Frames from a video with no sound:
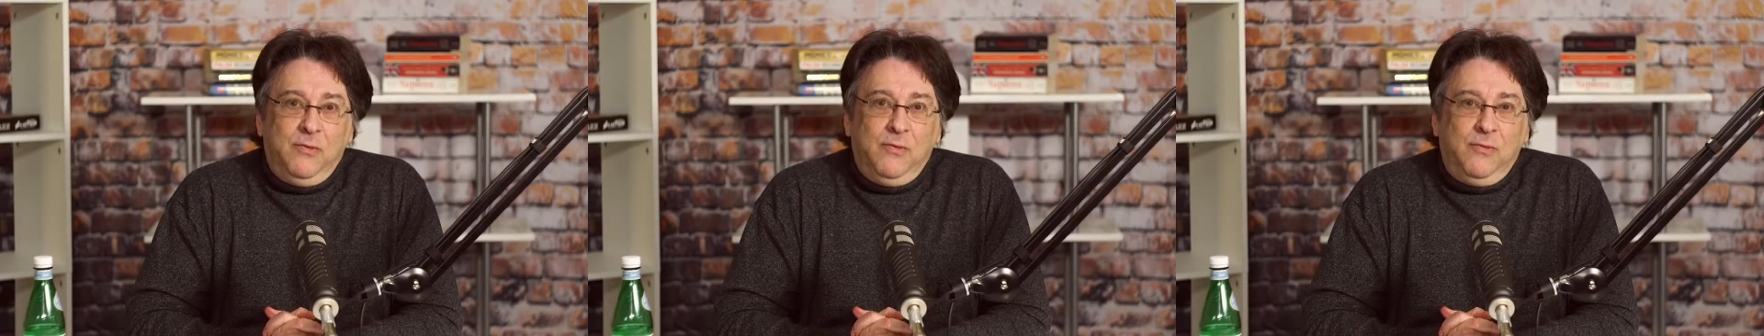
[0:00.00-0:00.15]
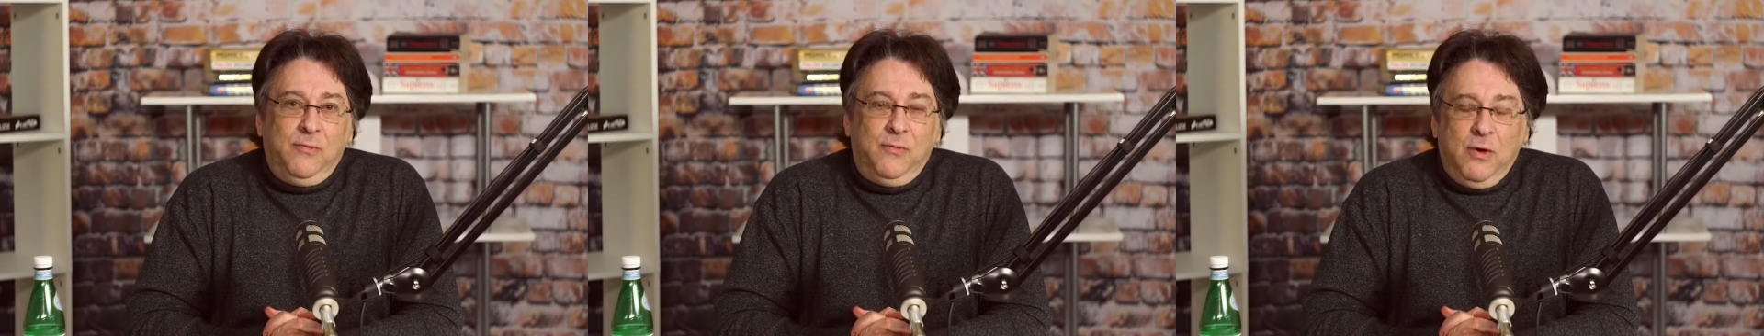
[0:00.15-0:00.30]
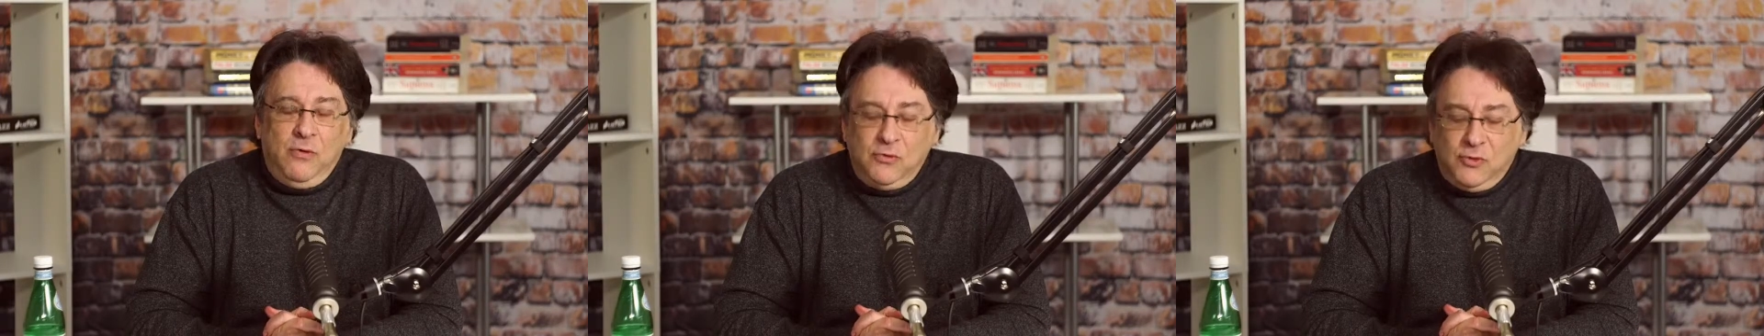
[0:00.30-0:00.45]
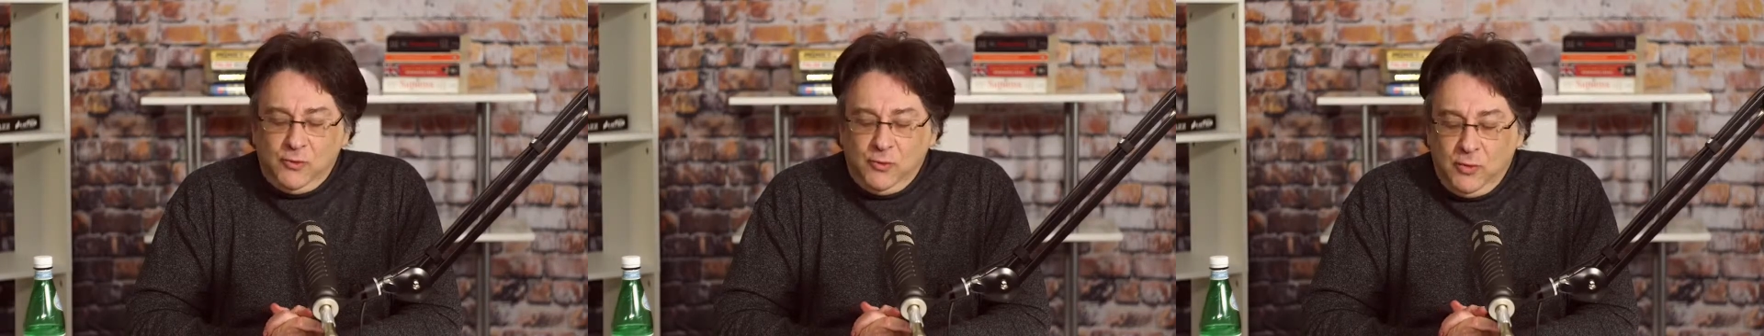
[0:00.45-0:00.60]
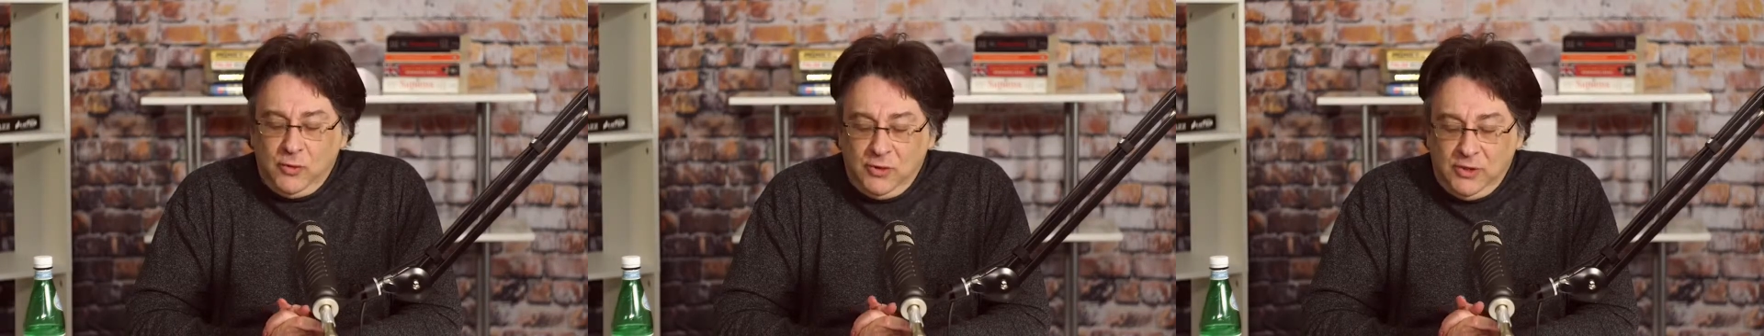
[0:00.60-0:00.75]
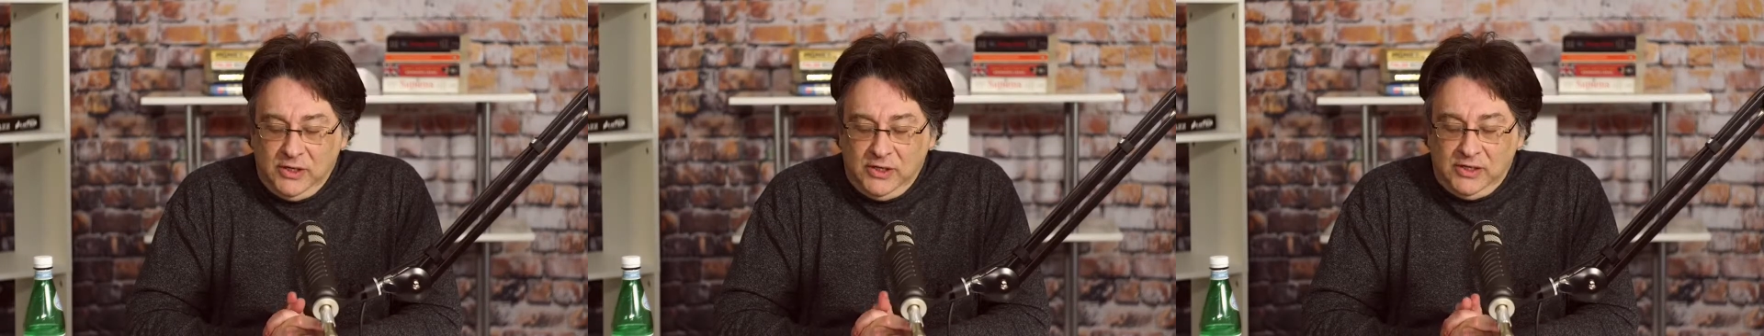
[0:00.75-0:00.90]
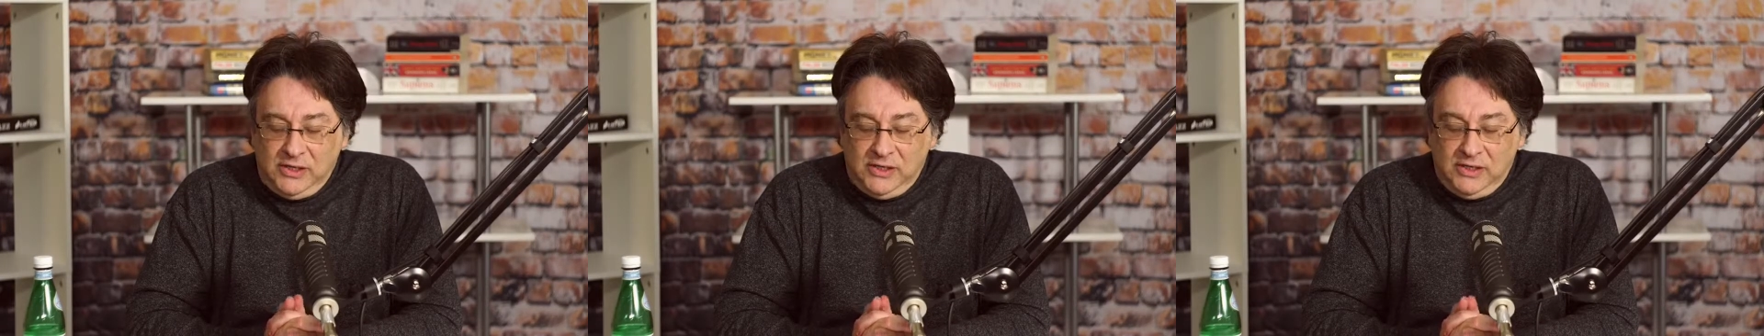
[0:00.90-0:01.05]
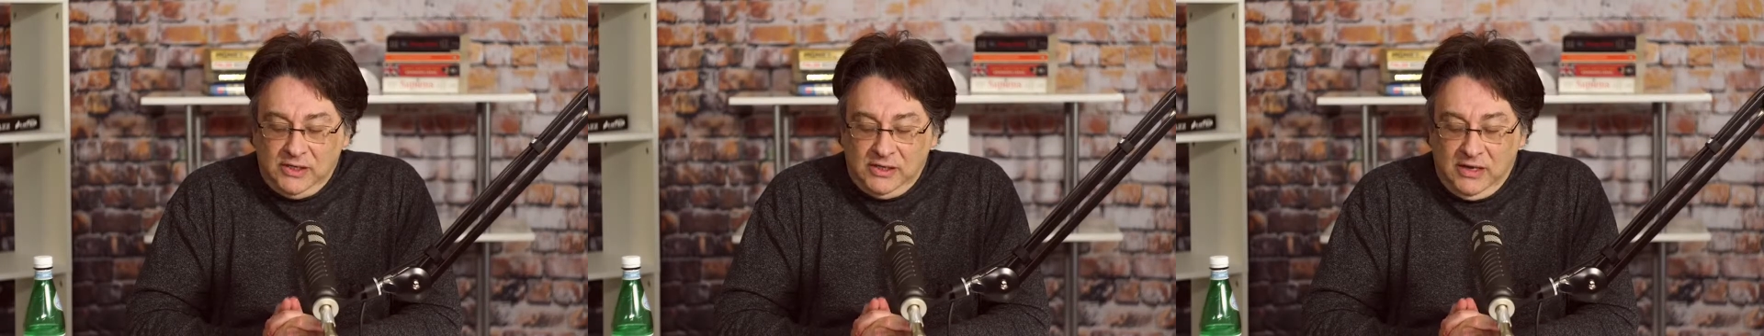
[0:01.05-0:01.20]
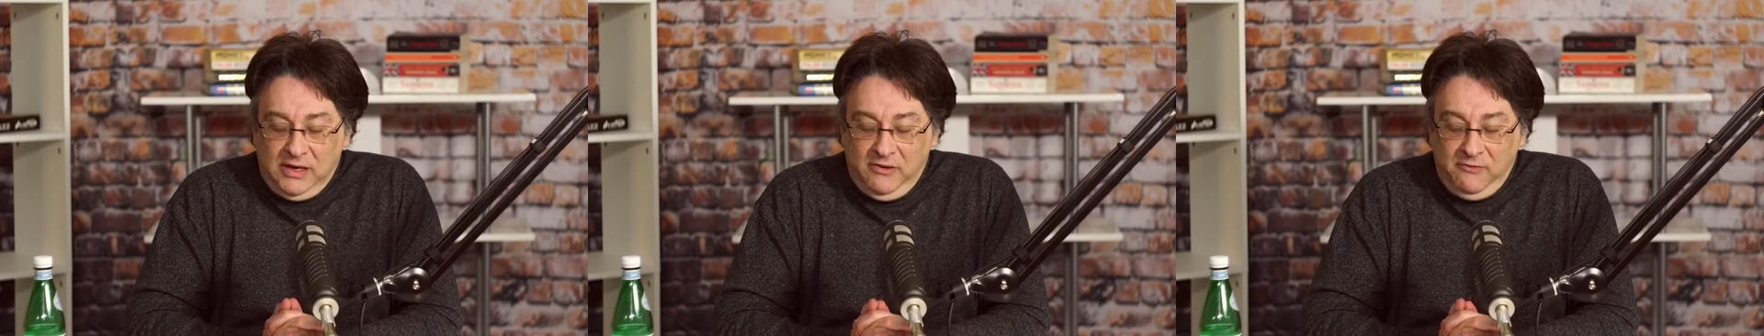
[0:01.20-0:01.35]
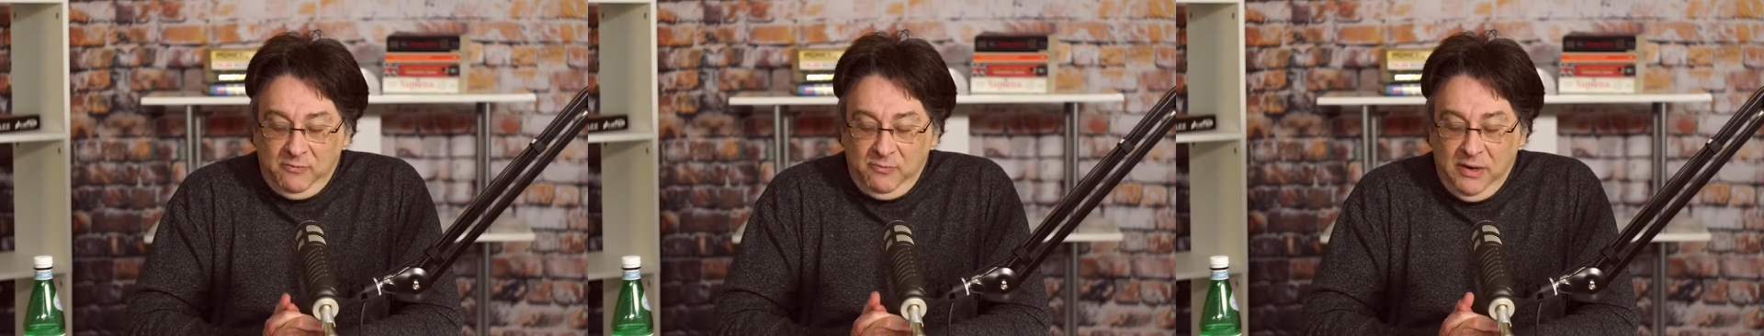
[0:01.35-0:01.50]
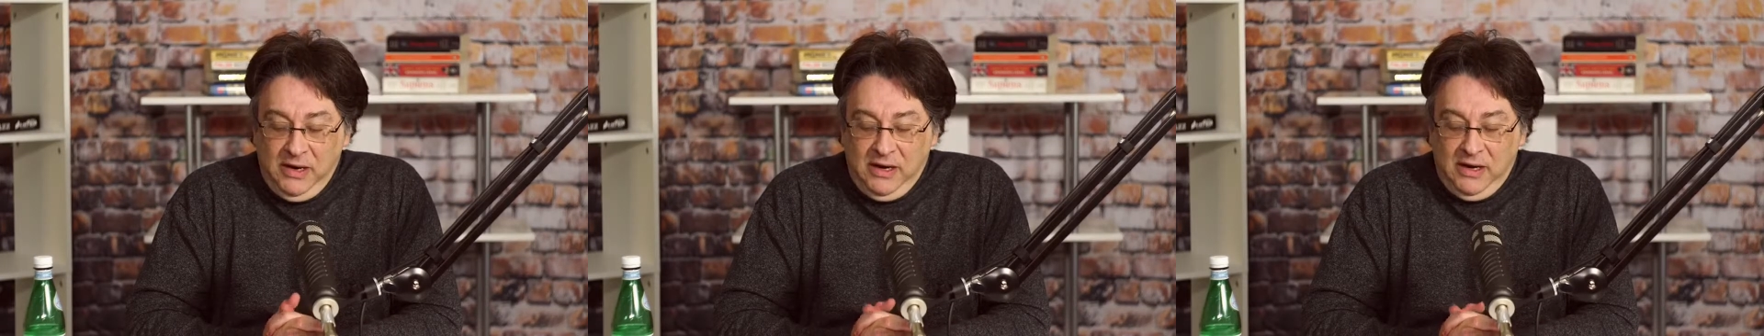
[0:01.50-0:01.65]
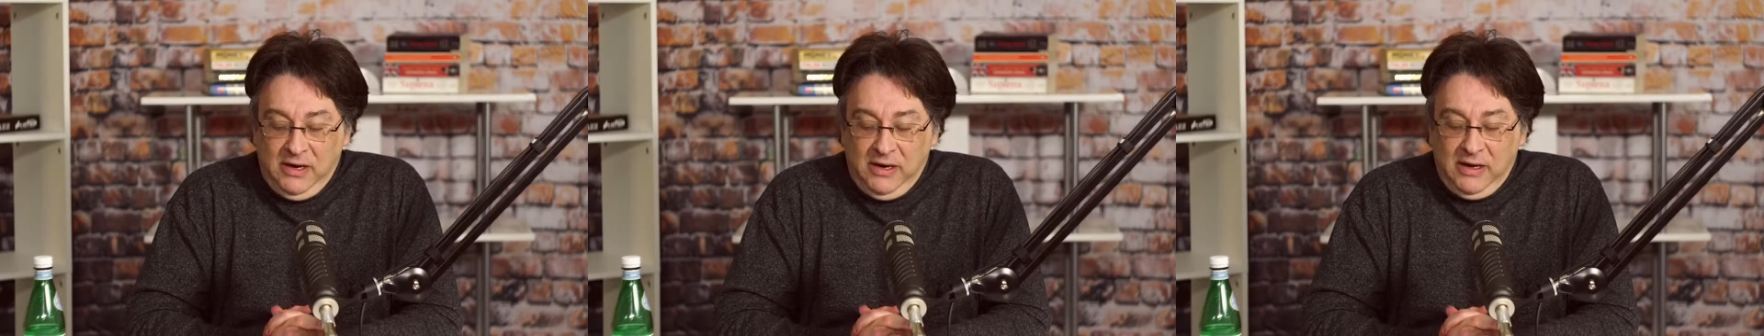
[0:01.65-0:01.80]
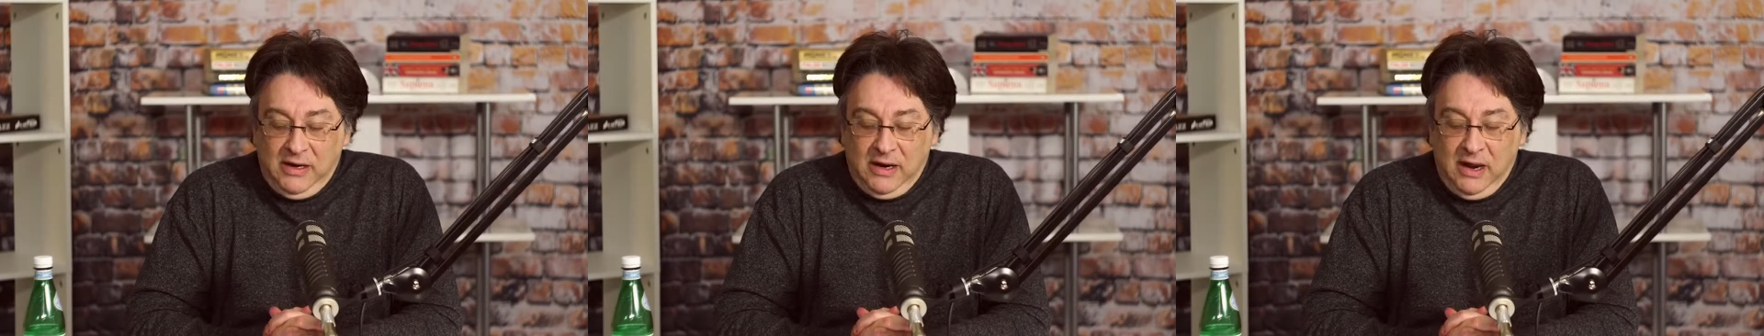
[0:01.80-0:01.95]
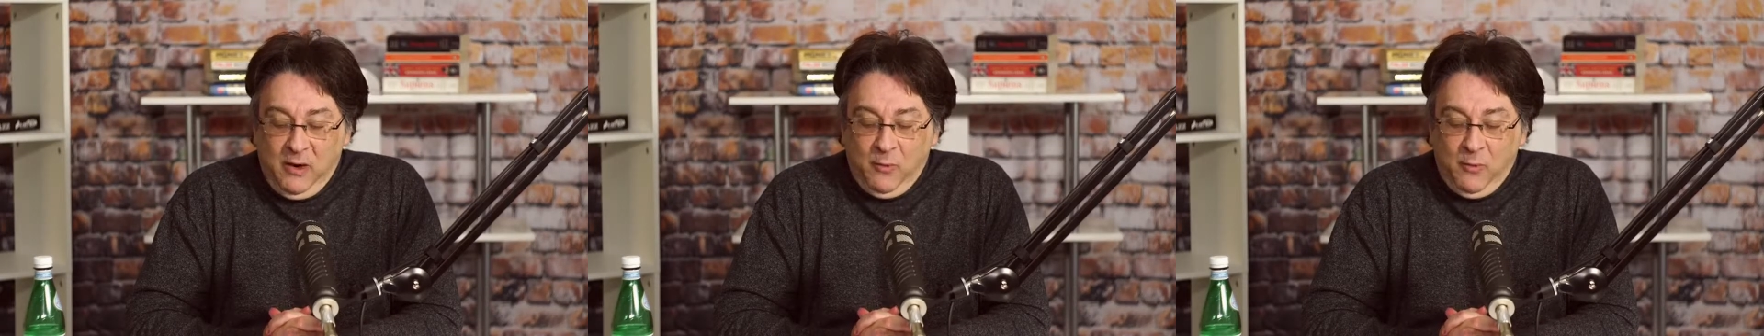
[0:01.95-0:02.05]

Rolls-Royce have been